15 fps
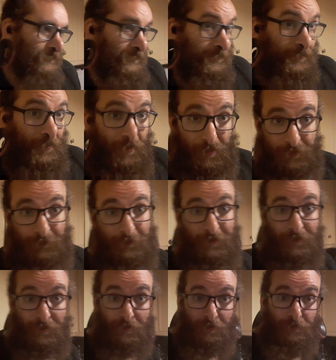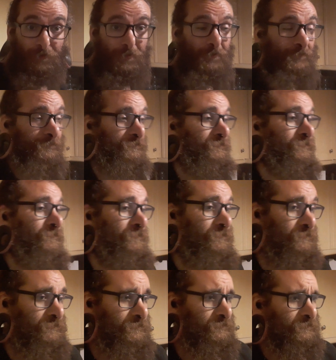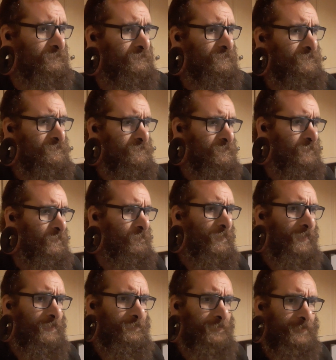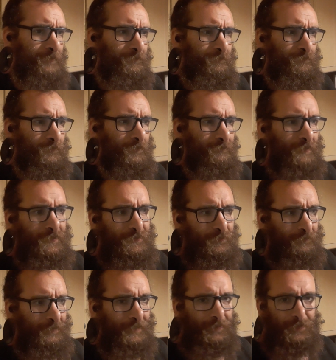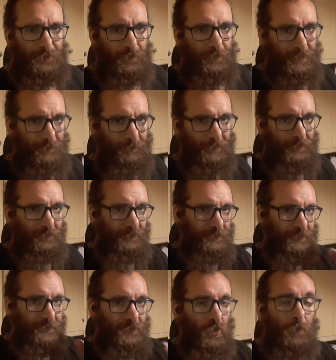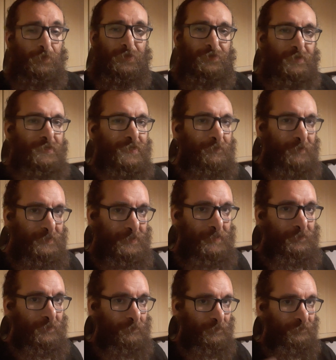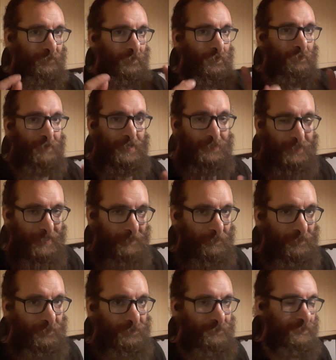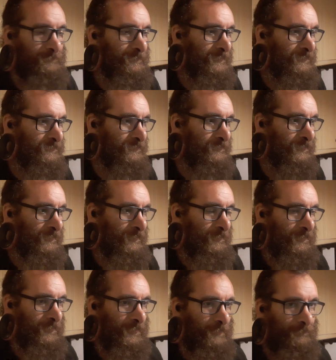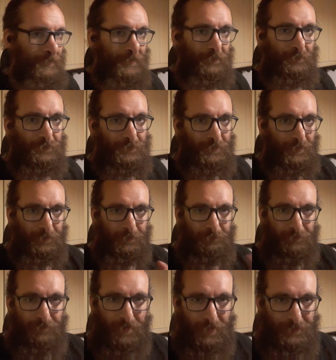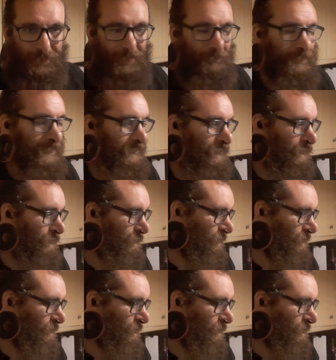did occur to me that while the original plan has always been to stop stretching my septum before I actually get my nostrils pierced, I'm now starting to revise that plan a little